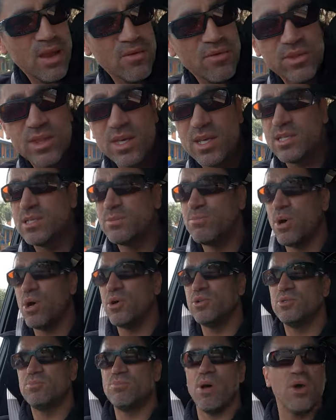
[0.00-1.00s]
everything's
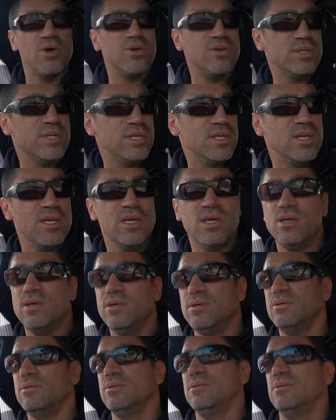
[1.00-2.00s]
postponed a
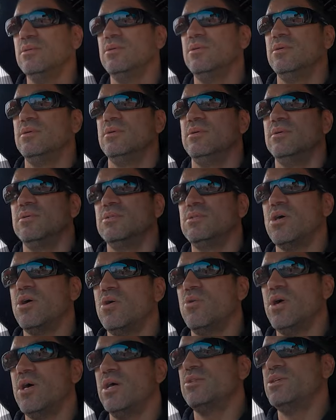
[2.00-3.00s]
year,
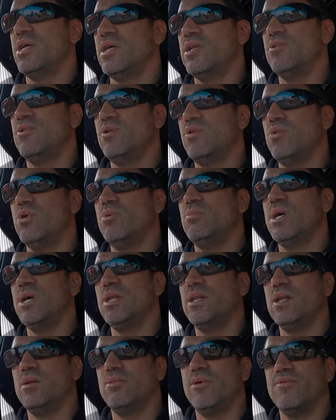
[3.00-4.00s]
so January will be
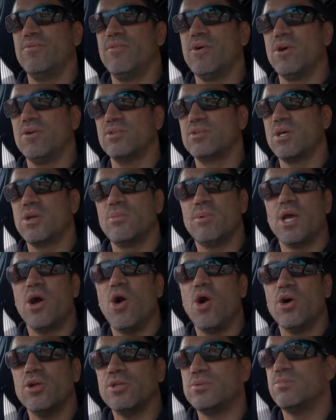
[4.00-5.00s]
a little bit freer. It's going to be
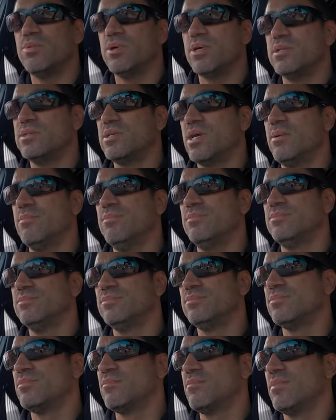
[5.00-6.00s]
hot, but
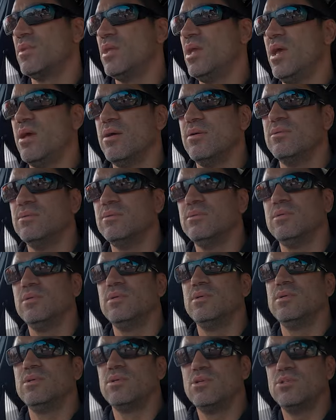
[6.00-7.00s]
yeah,
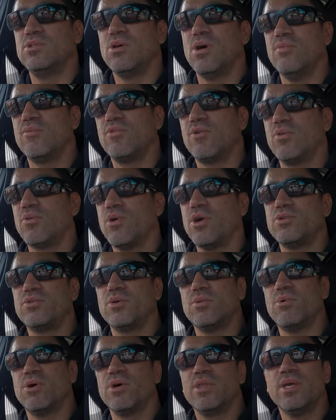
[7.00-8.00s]
good time for a road
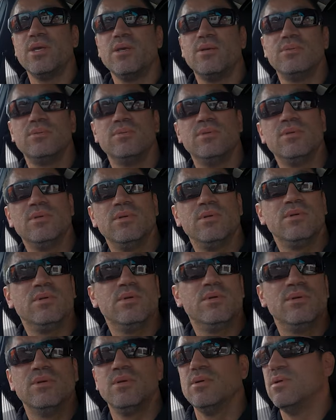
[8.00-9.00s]
trip, I think.
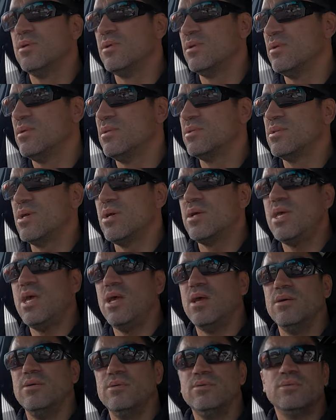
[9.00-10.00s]
So
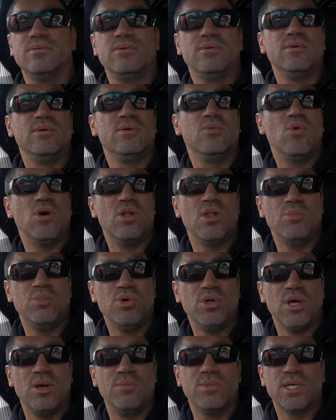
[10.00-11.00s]
yeah, while I
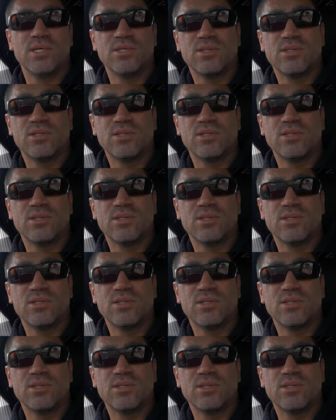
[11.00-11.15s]
pull up